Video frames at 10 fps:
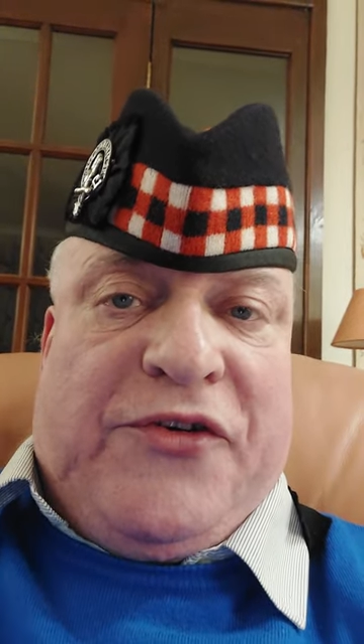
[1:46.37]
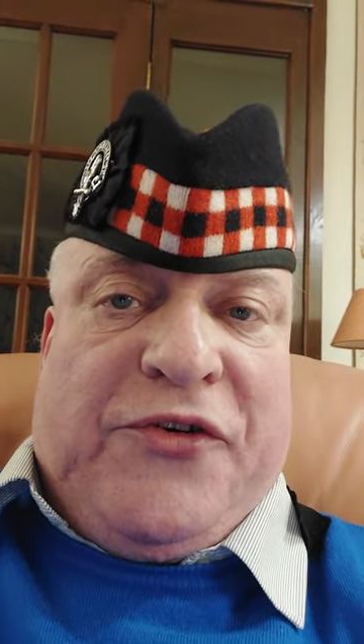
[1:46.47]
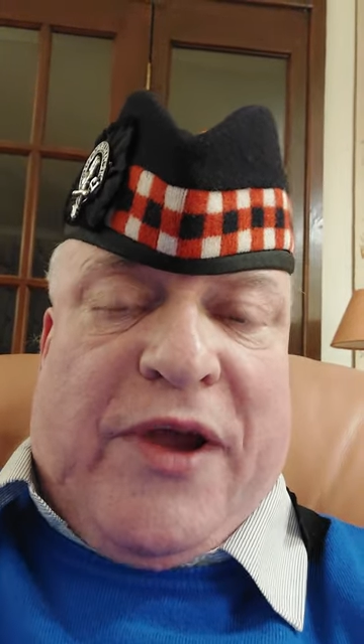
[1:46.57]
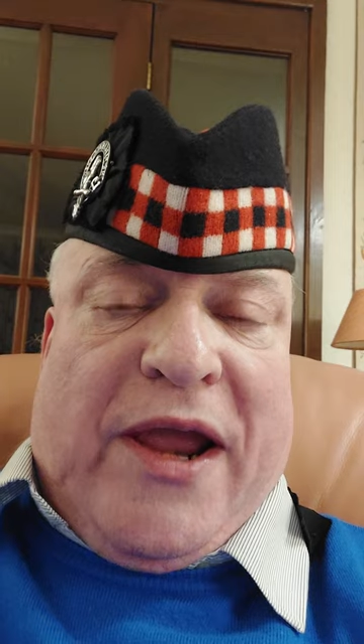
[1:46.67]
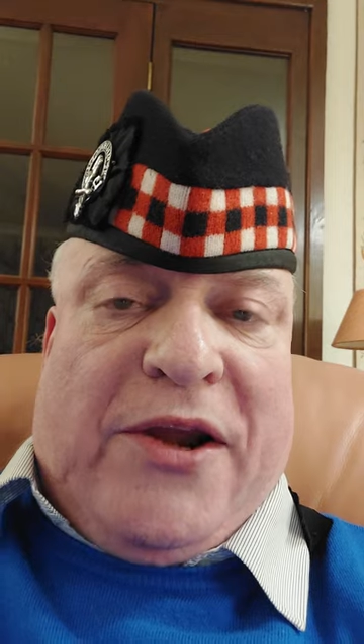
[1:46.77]

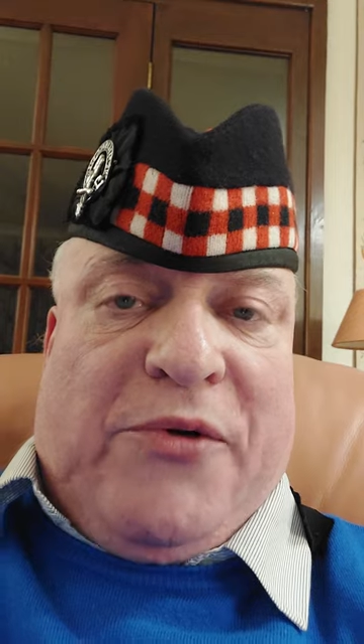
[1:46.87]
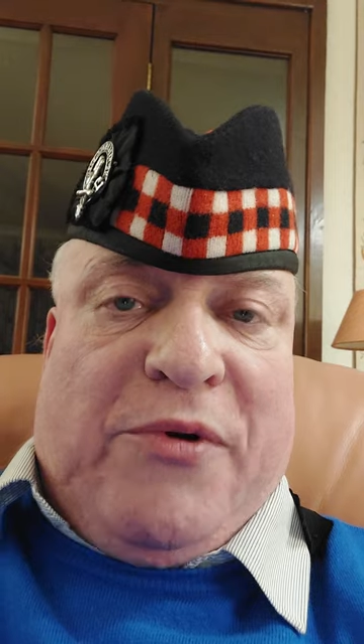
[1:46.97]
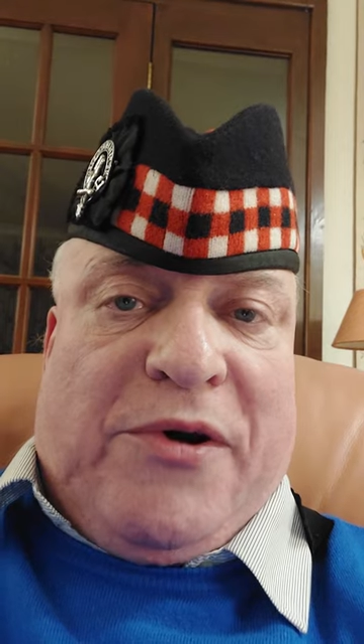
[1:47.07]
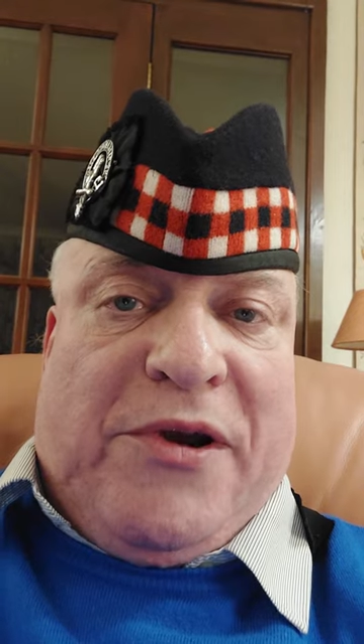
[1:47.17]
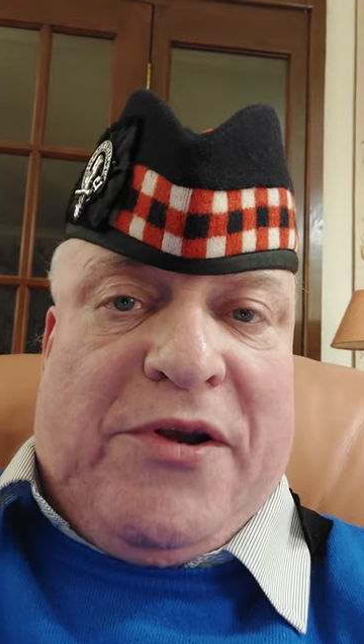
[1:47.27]
to
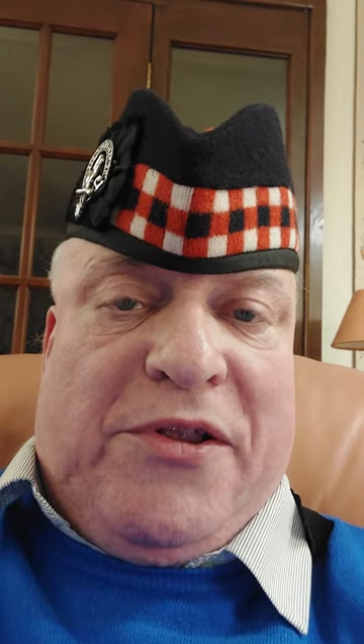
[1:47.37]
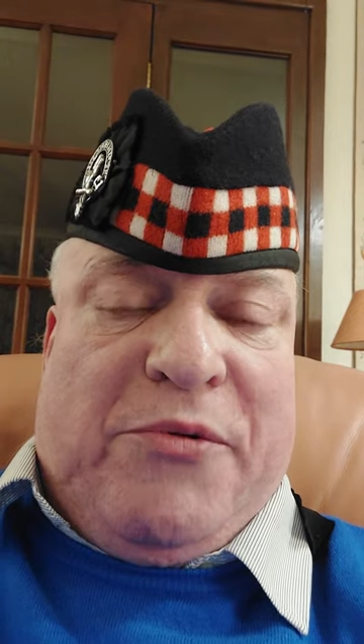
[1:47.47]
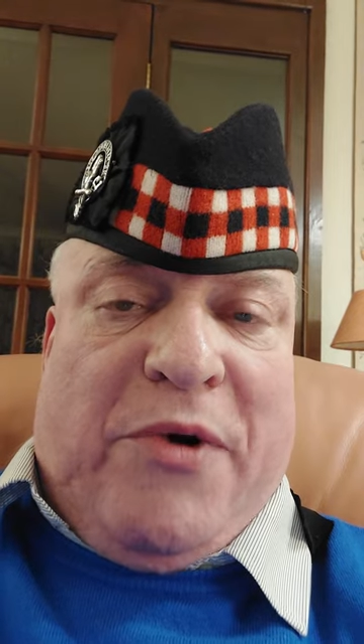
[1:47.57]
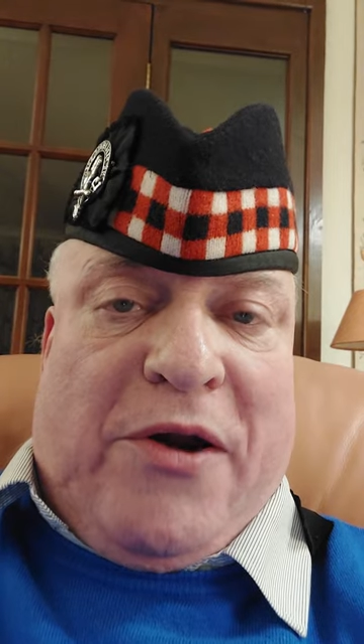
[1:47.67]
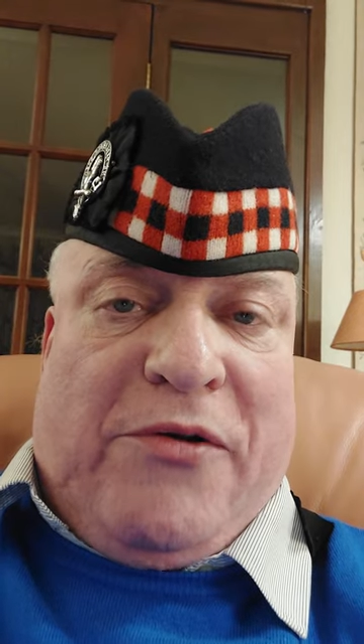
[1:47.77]
anywhere in
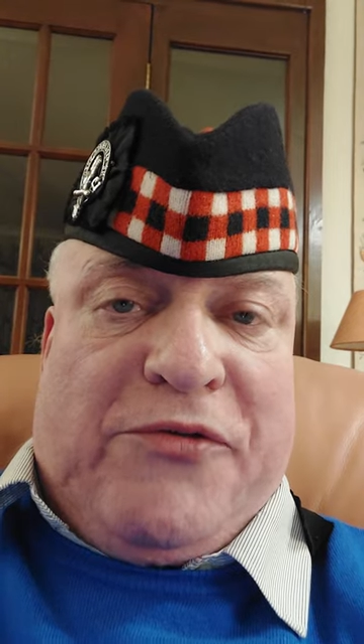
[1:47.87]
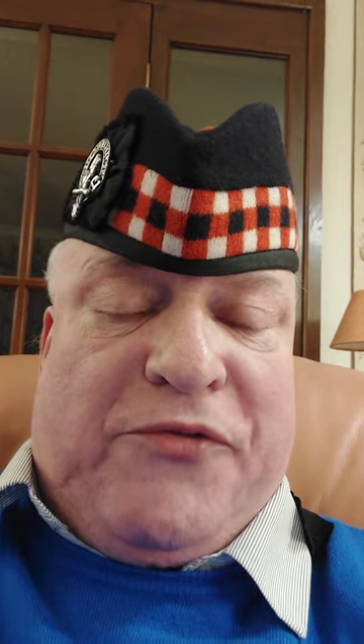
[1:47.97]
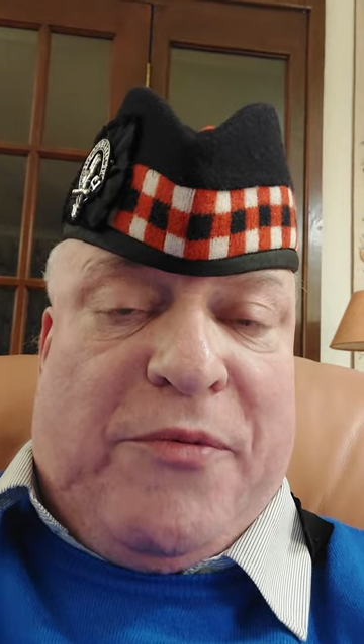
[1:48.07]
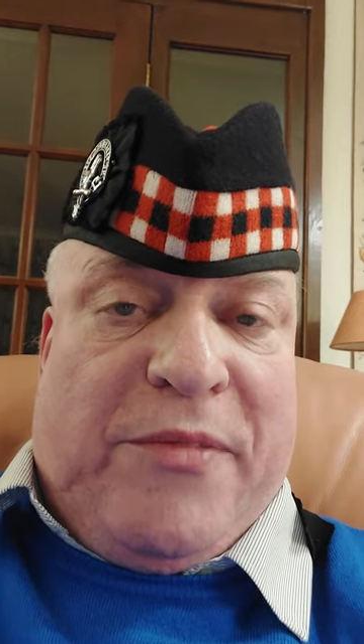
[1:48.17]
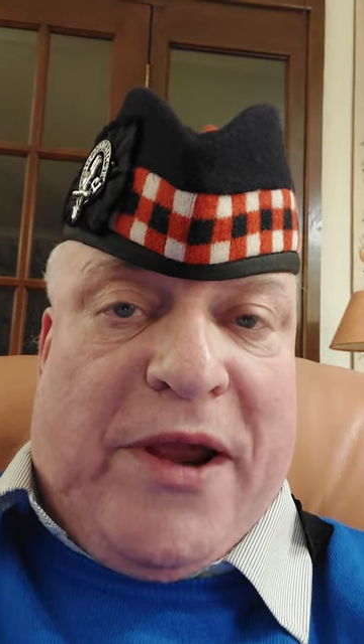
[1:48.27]
the world
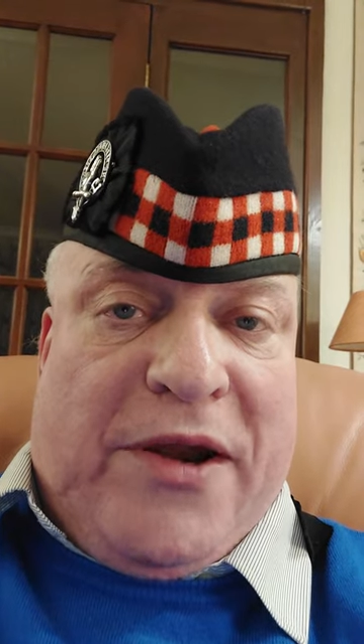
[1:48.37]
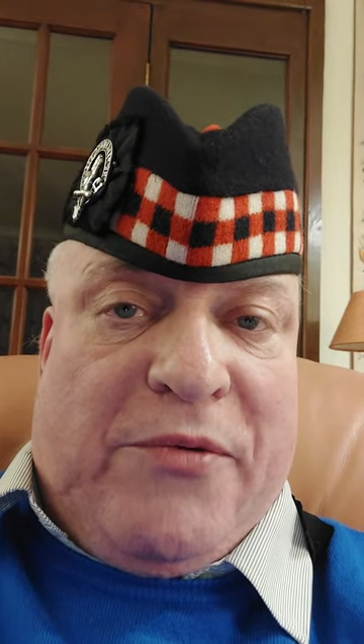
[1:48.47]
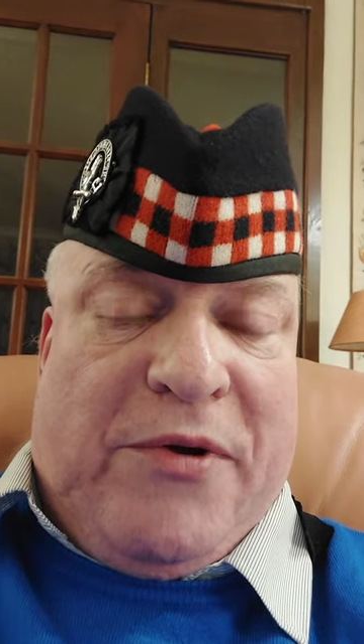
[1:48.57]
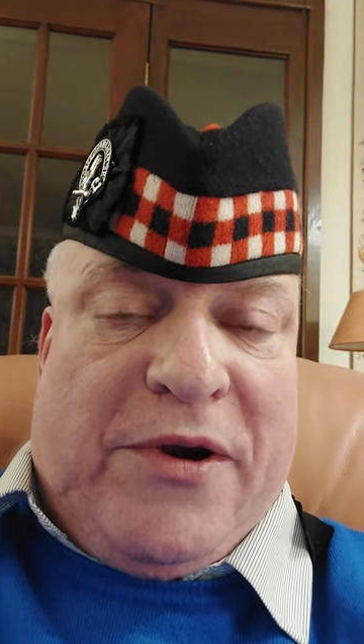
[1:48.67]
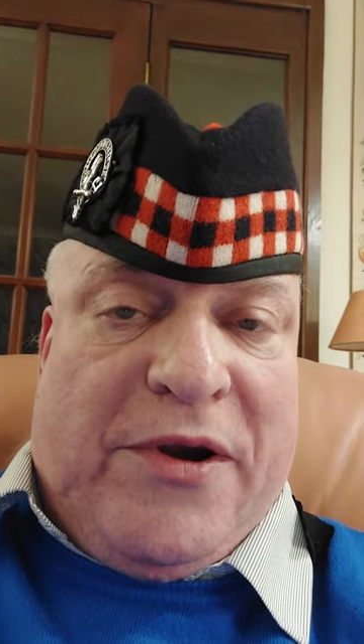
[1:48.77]
from
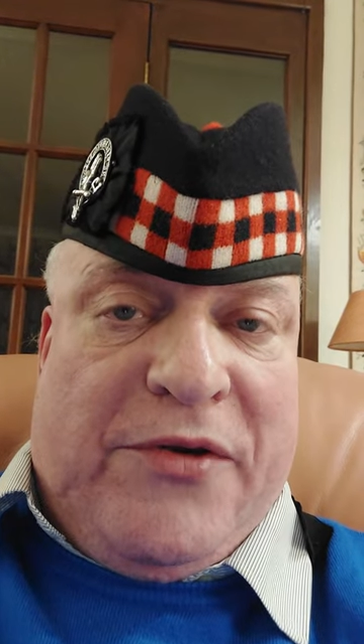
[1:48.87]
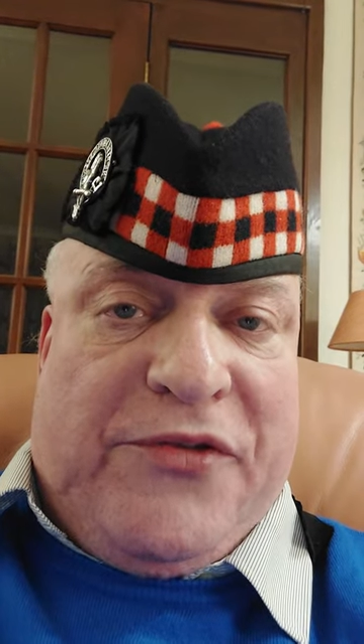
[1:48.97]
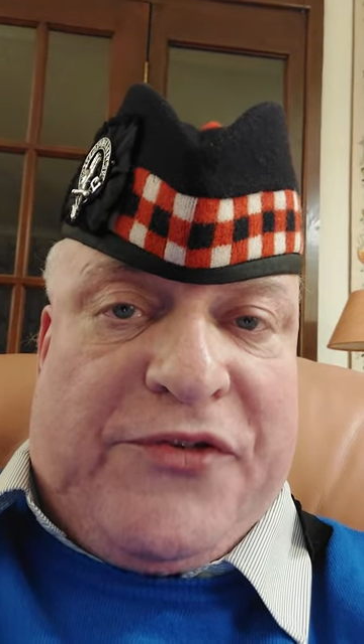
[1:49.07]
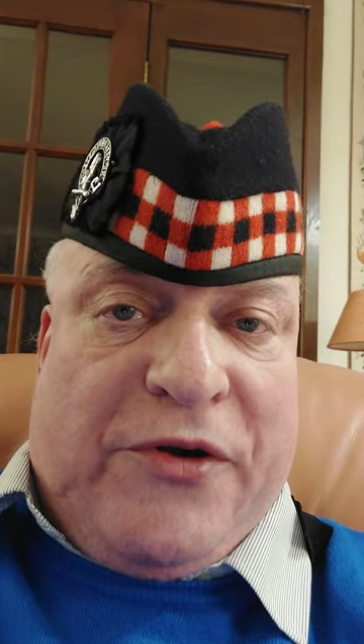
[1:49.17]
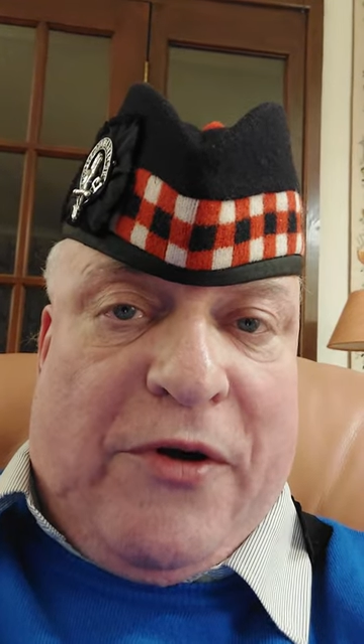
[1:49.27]
anywhere in
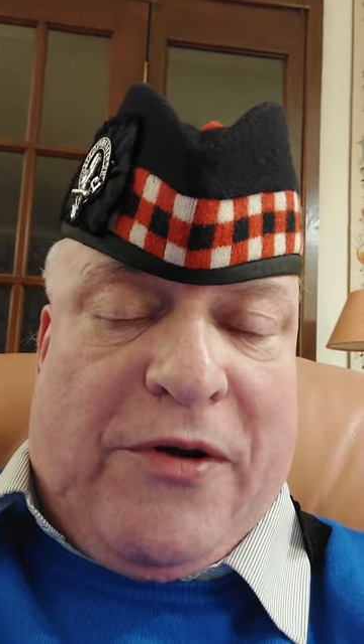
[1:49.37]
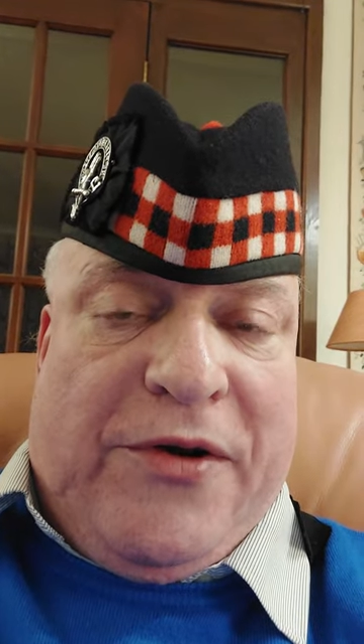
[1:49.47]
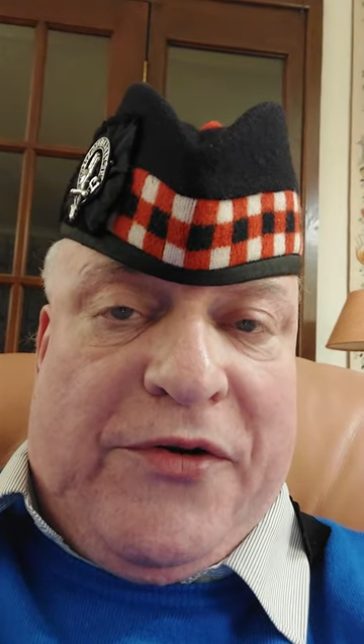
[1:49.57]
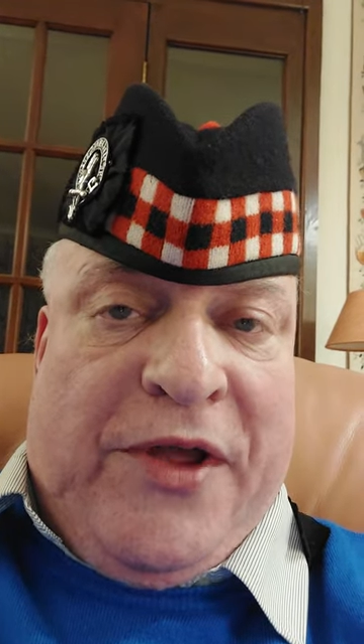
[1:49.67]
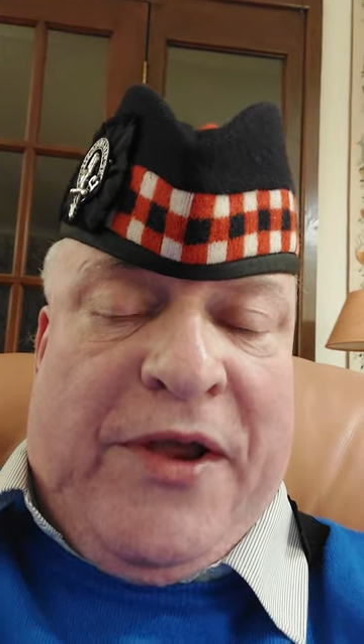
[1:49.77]

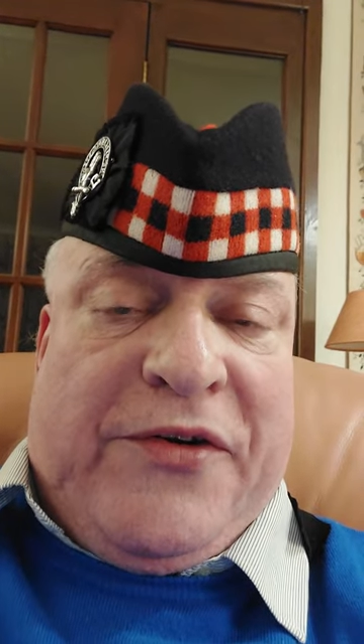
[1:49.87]
Scotland.